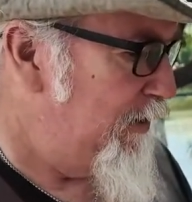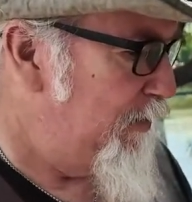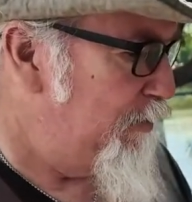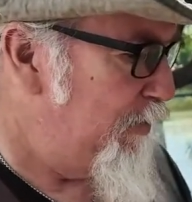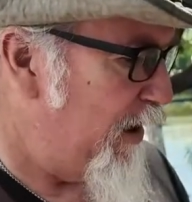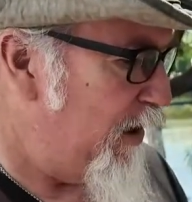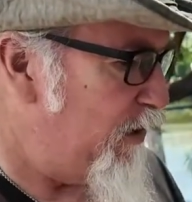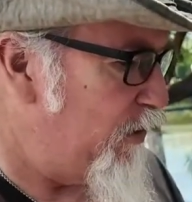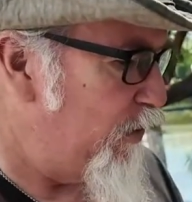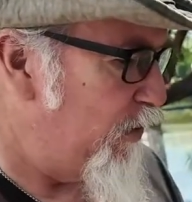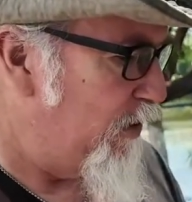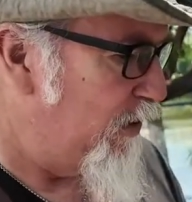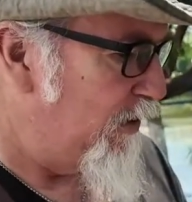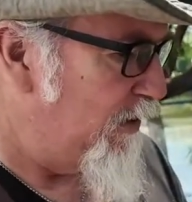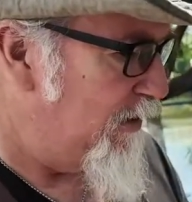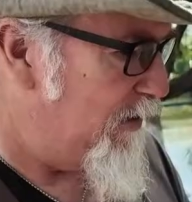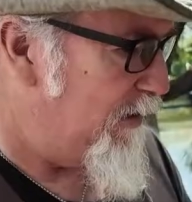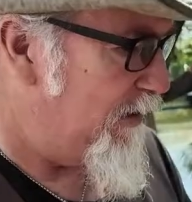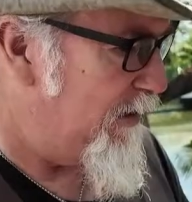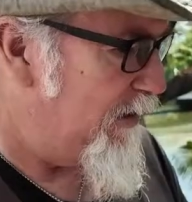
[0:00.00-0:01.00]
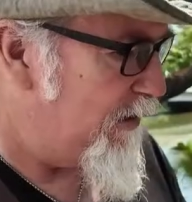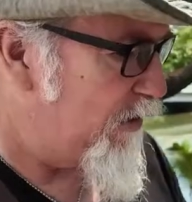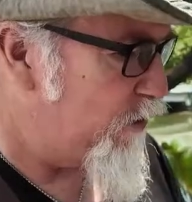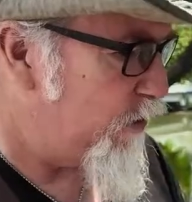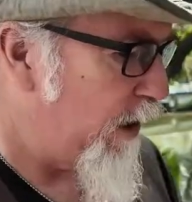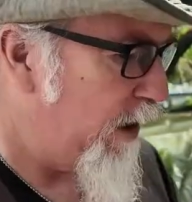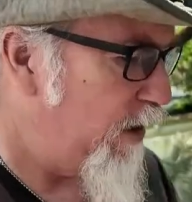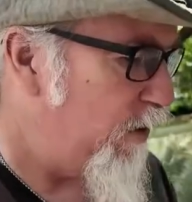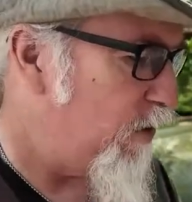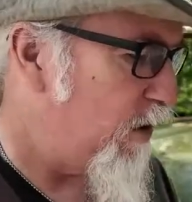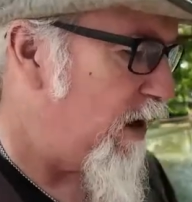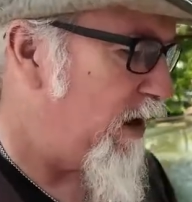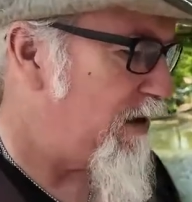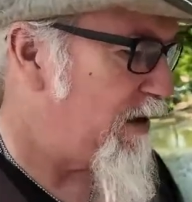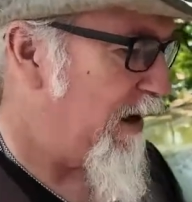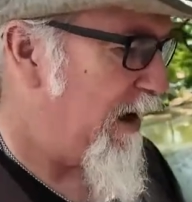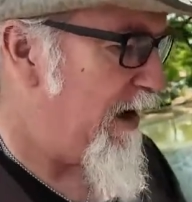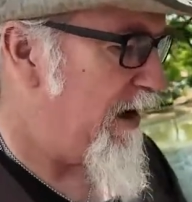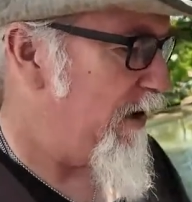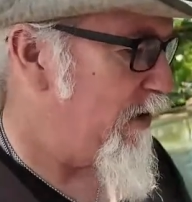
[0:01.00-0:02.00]
Manual, try to walk
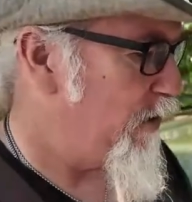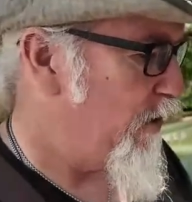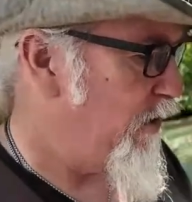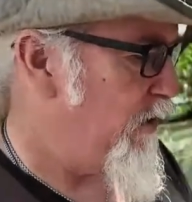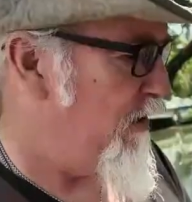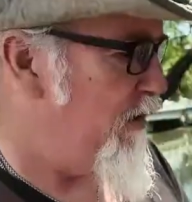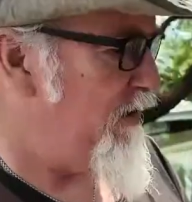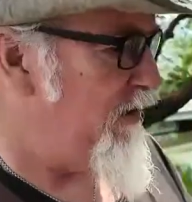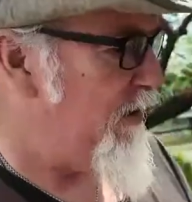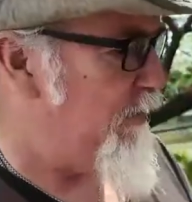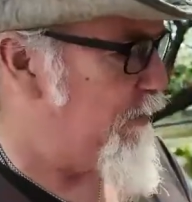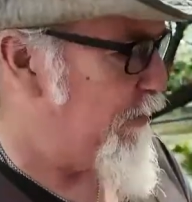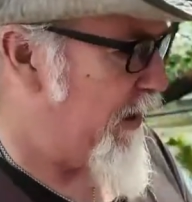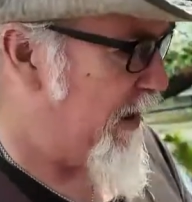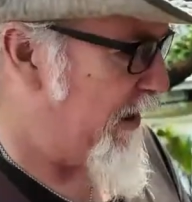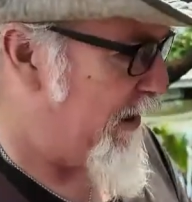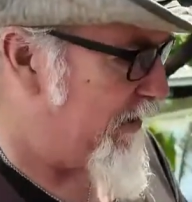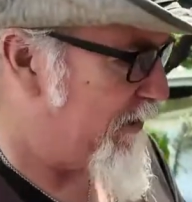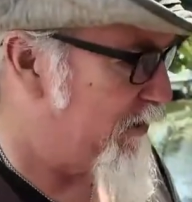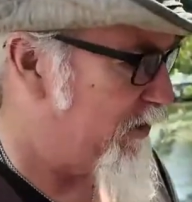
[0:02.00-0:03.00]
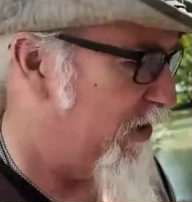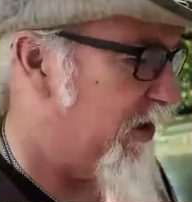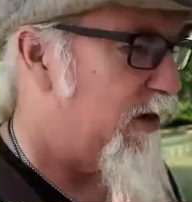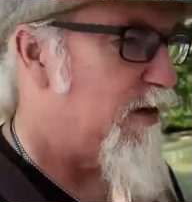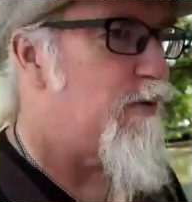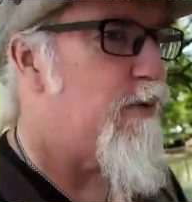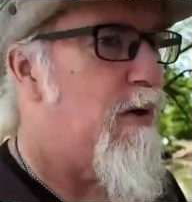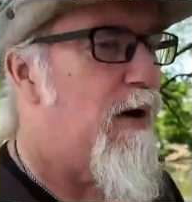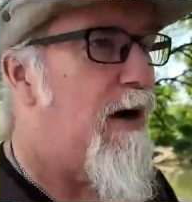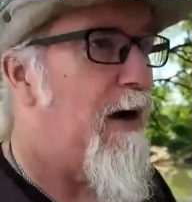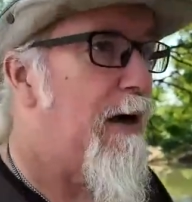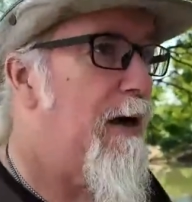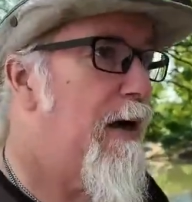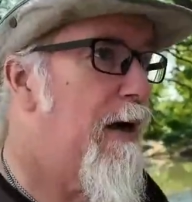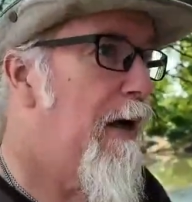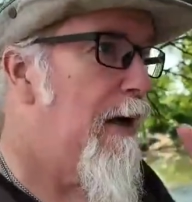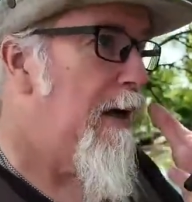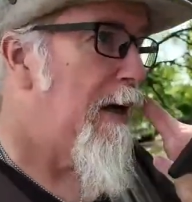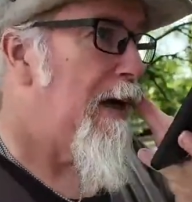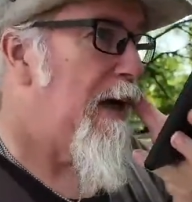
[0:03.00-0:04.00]
to Angkor and back. It's a nice walk.
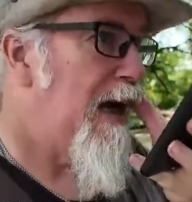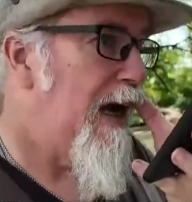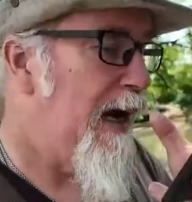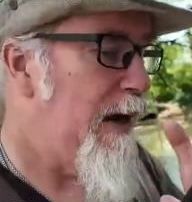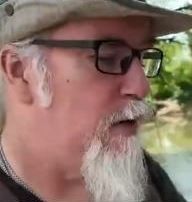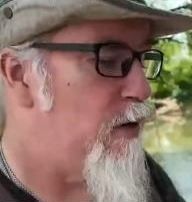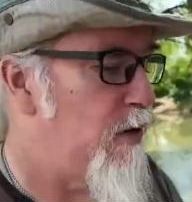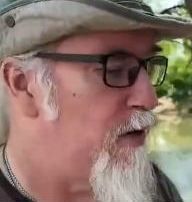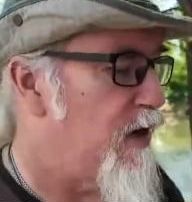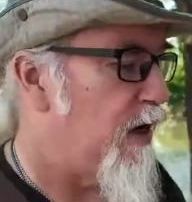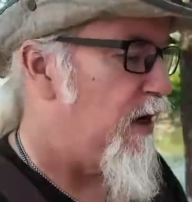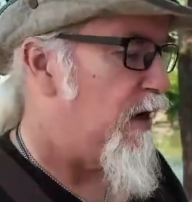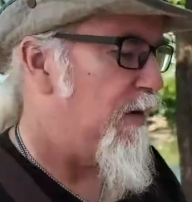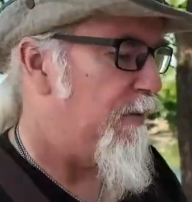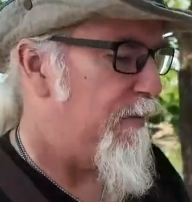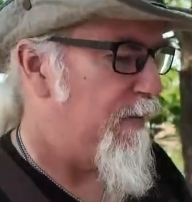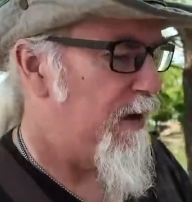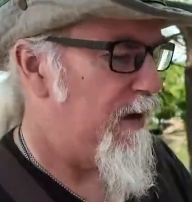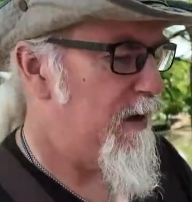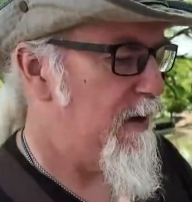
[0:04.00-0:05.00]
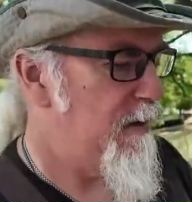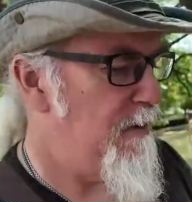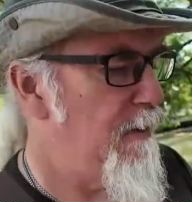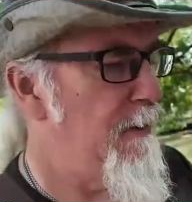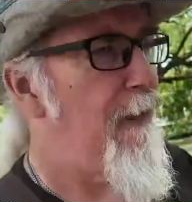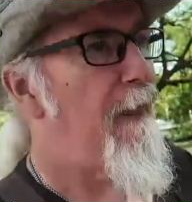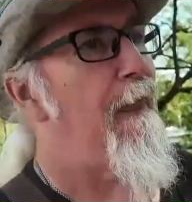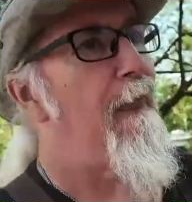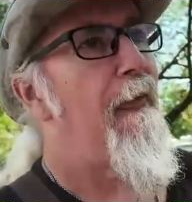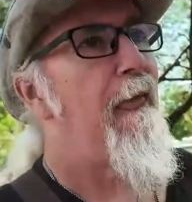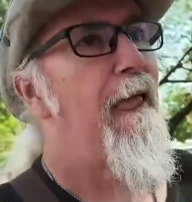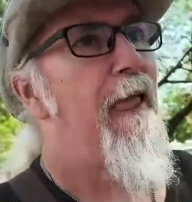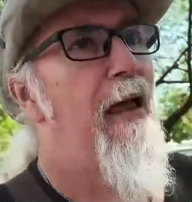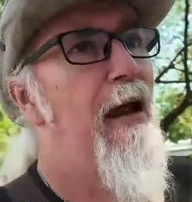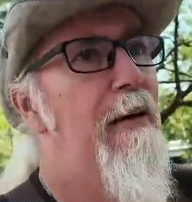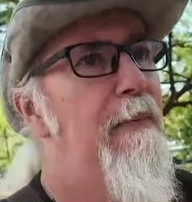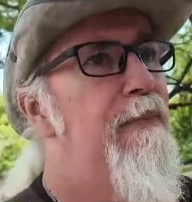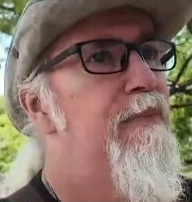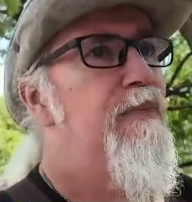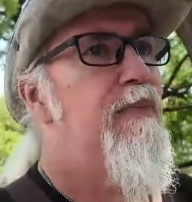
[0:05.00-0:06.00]
Angkor Thom.
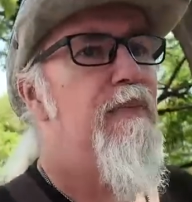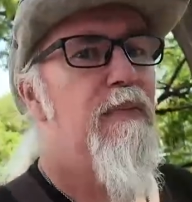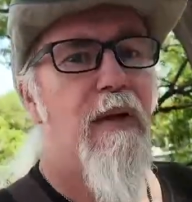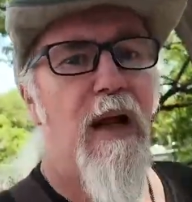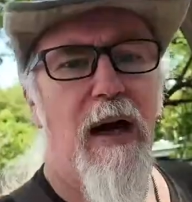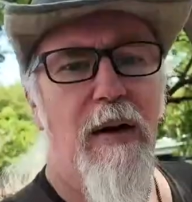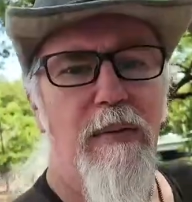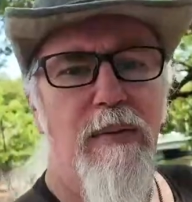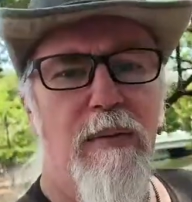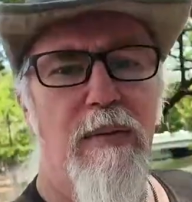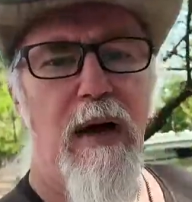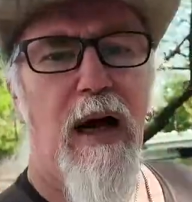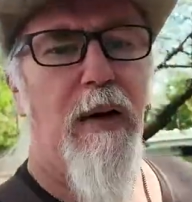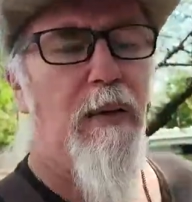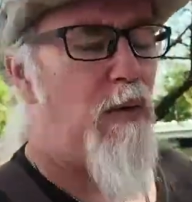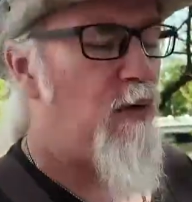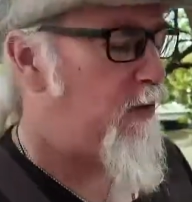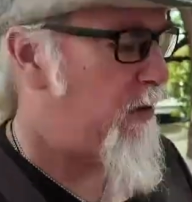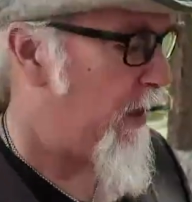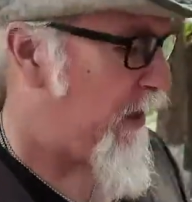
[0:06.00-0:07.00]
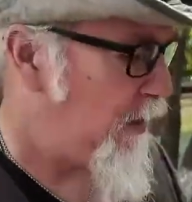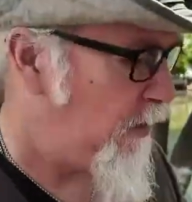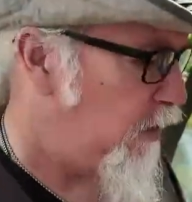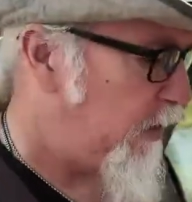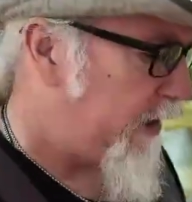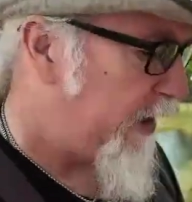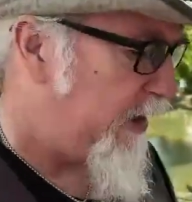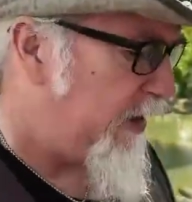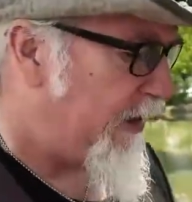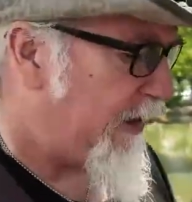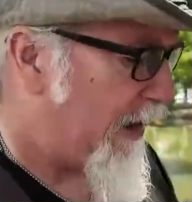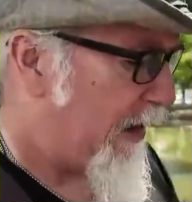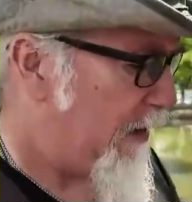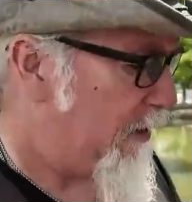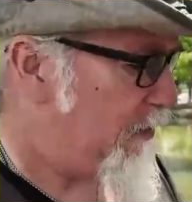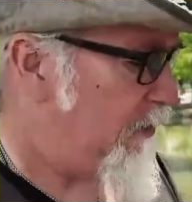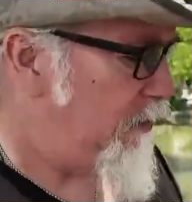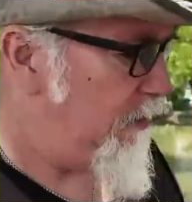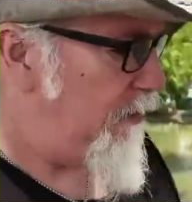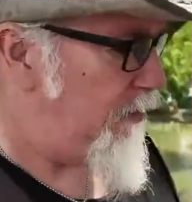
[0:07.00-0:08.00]
I, I will take a look into that,
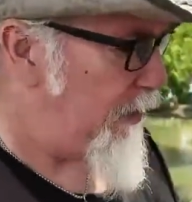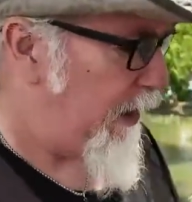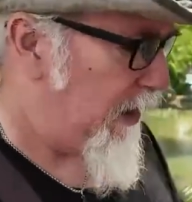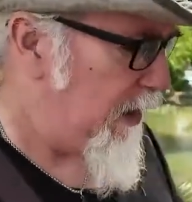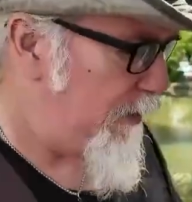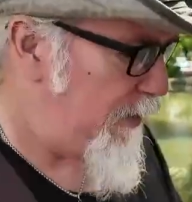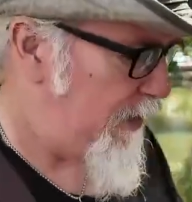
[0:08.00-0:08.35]
by all